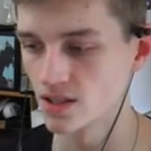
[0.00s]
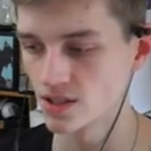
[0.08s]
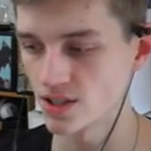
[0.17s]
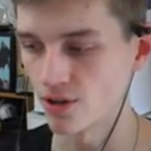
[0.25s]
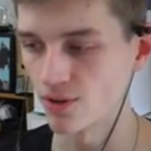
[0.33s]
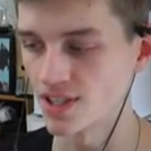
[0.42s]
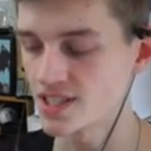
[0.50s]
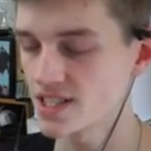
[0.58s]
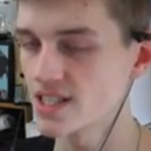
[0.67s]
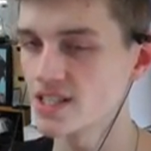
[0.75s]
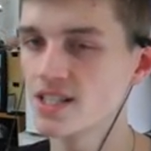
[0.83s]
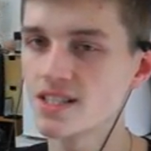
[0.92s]
So
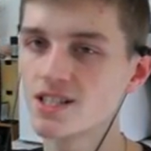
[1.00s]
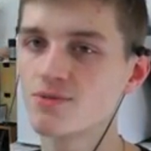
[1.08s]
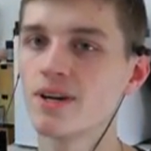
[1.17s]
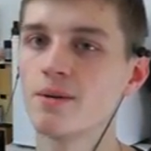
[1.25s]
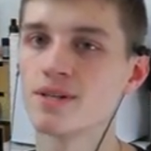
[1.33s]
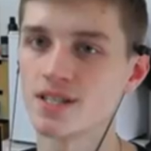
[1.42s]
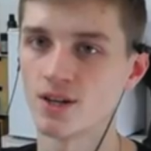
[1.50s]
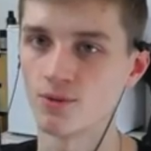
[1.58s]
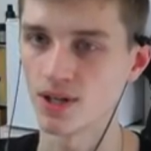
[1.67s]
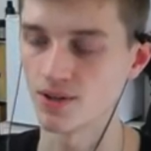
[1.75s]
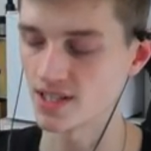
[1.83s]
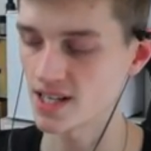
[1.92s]
it's, it's just this one
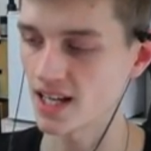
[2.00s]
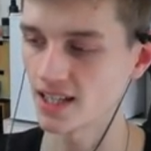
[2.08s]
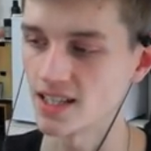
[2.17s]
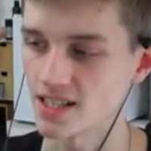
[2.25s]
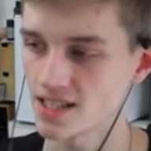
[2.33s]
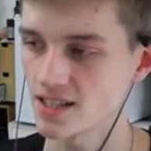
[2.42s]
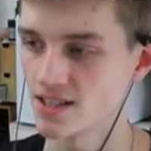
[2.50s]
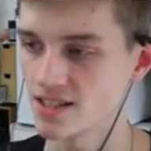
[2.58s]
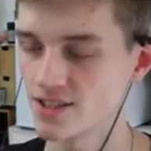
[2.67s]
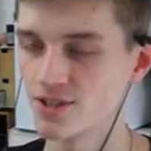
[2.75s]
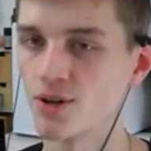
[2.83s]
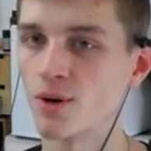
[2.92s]
episode where it's like this,
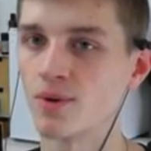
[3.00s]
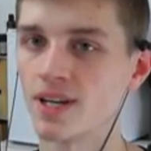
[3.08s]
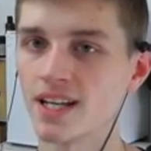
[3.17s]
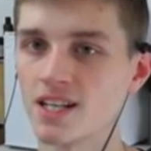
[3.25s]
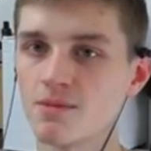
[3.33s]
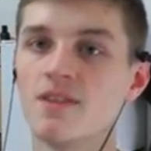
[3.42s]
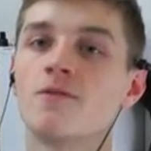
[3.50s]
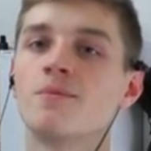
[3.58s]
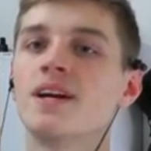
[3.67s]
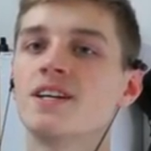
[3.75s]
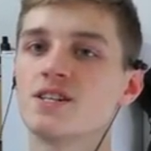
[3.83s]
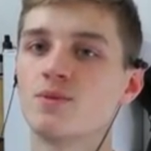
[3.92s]
because you know, I want to get some
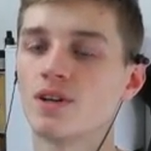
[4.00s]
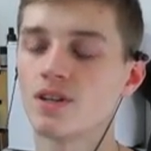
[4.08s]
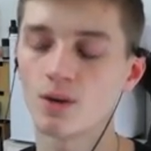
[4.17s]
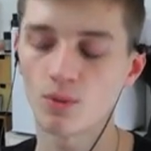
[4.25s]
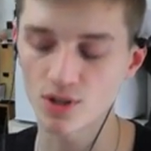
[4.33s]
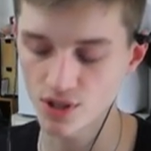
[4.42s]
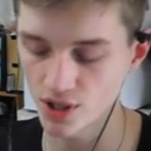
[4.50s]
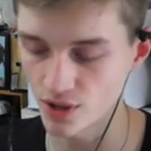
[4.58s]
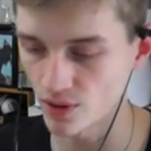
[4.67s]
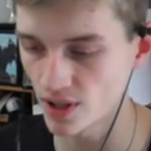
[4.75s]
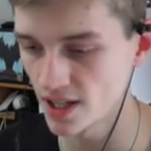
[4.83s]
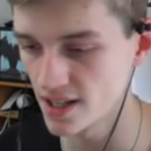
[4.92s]
information on what to do.